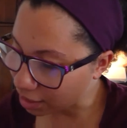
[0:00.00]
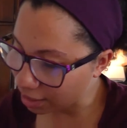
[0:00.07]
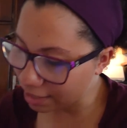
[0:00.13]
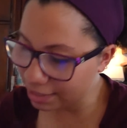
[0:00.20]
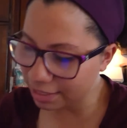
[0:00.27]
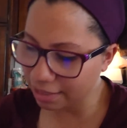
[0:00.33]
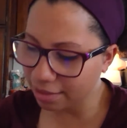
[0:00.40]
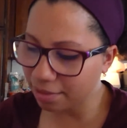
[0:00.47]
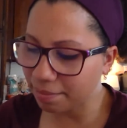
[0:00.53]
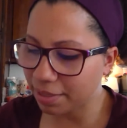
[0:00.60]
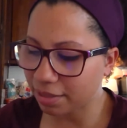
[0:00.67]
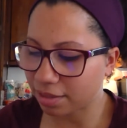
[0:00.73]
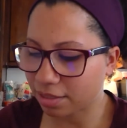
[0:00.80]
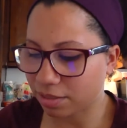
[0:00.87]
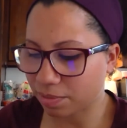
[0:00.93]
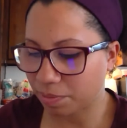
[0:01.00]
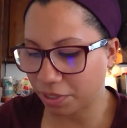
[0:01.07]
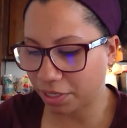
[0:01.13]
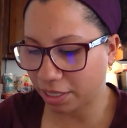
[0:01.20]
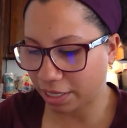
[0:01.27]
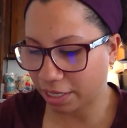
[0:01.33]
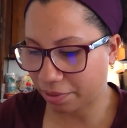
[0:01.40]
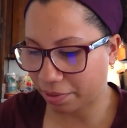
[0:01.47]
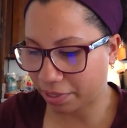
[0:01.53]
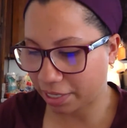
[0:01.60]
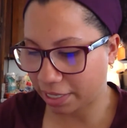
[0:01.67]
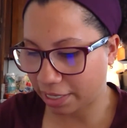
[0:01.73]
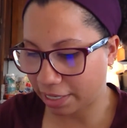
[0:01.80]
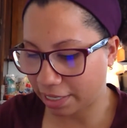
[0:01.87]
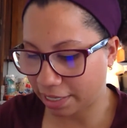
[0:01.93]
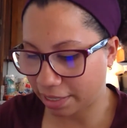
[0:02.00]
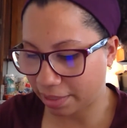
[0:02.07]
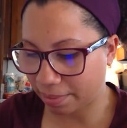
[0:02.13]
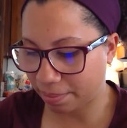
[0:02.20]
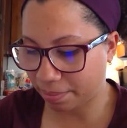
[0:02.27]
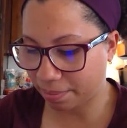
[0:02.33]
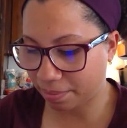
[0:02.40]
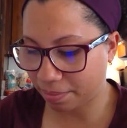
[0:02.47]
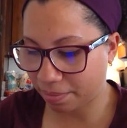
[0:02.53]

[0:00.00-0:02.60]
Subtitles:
I sent them out this morning, like around 8 a.m.